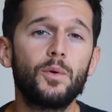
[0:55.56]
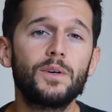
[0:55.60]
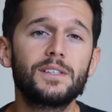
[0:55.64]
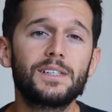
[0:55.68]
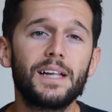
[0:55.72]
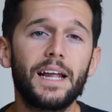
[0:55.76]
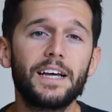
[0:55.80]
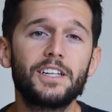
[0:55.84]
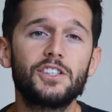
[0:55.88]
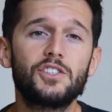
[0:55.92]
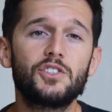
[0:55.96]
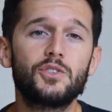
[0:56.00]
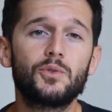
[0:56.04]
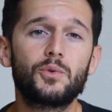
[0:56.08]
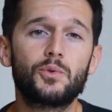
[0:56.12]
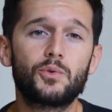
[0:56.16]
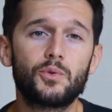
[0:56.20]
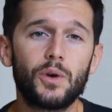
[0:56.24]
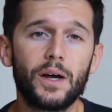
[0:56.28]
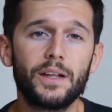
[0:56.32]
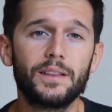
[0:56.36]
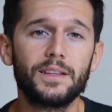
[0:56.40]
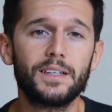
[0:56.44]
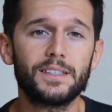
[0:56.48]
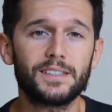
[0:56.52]
always like to
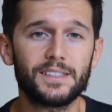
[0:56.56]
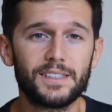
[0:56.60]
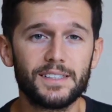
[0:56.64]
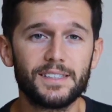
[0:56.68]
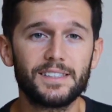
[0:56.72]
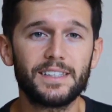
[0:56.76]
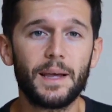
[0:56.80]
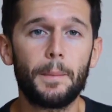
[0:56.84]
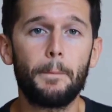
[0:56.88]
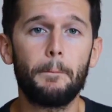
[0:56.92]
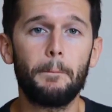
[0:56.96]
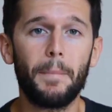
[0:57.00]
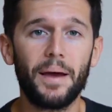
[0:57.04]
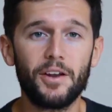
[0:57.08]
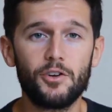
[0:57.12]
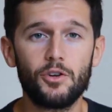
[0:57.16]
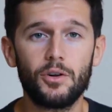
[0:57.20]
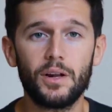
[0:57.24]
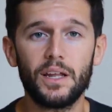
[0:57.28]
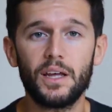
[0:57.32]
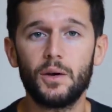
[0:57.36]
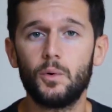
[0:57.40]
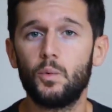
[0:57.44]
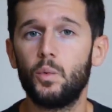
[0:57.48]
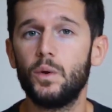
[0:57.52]
run the system
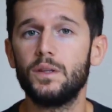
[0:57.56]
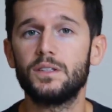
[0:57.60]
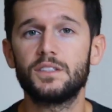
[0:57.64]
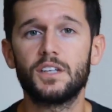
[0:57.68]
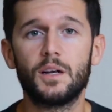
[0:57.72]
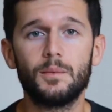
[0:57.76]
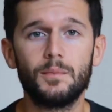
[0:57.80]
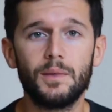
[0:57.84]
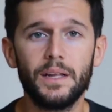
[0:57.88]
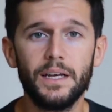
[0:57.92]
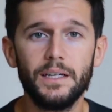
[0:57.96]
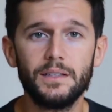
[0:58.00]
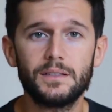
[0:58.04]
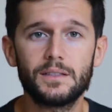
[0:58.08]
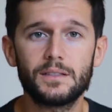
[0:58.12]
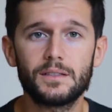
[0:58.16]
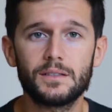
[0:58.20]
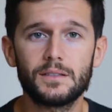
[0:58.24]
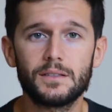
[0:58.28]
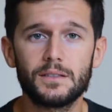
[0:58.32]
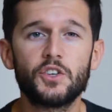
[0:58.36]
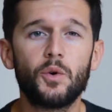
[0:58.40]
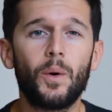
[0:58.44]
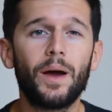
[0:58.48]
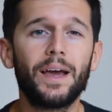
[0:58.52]
manually with some leads
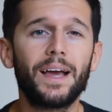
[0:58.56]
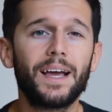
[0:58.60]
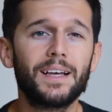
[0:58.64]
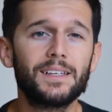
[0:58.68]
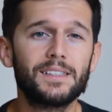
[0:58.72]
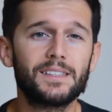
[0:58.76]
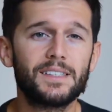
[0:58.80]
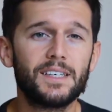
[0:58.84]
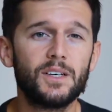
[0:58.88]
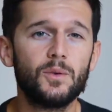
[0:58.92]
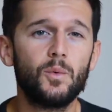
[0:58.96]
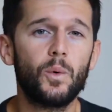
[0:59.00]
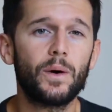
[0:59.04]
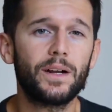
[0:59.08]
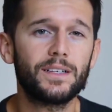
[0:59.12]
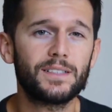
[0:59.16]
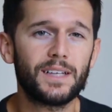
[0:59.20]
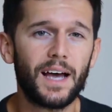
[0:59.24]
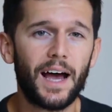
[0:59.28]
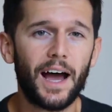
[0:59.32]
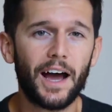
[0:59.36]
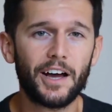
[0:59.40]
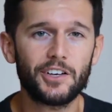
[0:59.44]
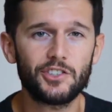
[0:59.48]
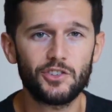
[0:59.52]
so I can see what
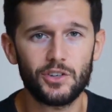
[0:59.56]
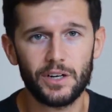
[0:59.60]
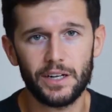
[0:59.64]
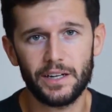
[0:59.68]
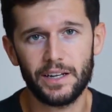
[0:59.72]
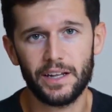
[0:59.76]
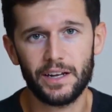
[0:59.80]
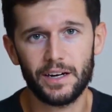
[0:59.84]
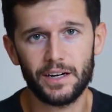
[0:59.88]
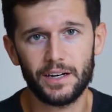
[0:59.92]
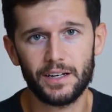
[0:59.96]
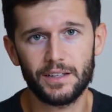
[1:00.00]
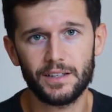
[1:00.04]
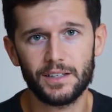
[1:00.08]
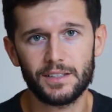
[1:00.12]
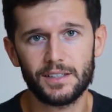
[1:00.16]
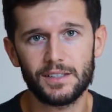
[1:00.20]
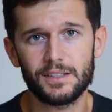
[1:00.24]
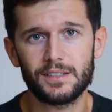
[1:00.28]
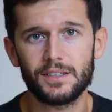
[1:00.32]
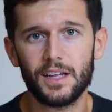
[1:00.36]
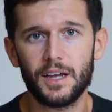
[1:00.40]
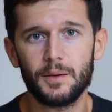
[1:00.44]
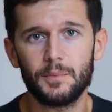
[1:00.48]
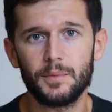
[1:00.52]
is actually needed in the
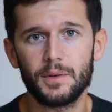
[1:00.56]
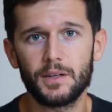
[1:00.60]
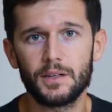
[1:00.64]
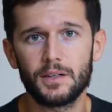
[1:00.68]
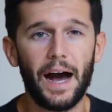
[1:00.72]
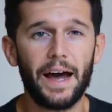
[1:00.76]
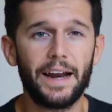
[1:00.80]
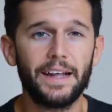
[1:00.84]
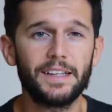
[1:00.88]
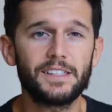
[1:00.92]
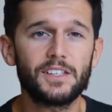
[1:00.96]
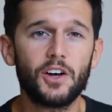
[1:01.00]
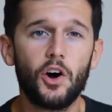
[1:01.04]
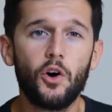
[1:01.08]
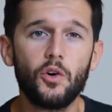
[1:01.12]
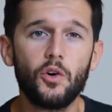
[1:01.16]
system. And it's